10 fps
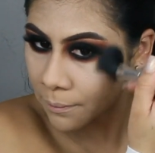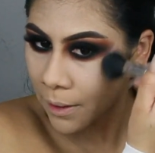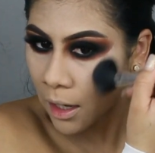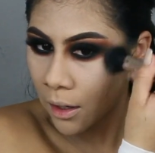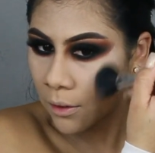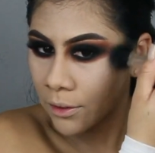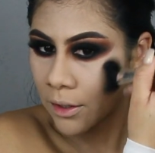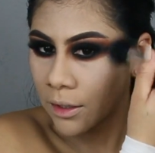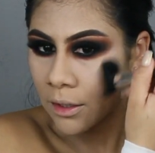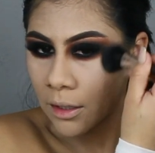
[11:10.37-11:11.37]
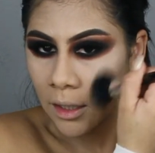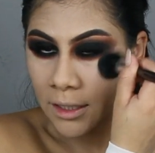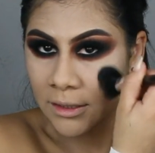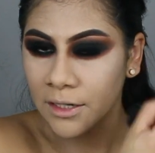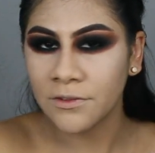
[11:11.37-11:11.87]
powder
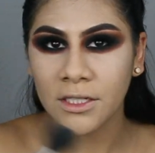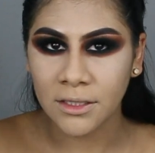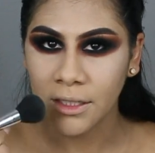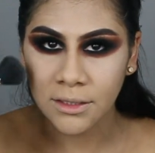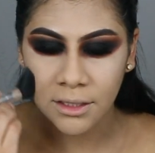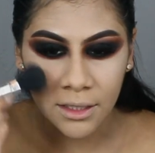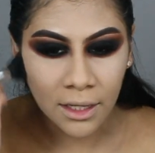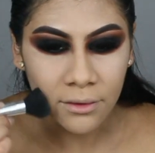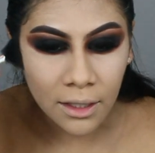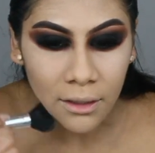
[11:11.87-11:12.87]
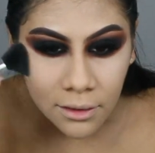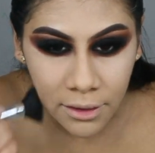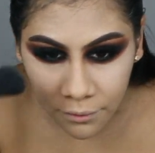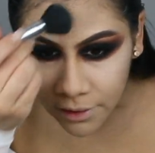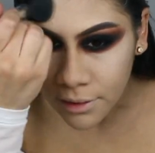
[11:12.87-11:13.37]
instead of just dusting out that
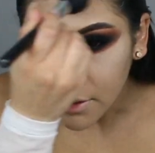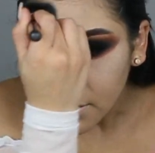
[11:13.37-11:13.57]
clear one.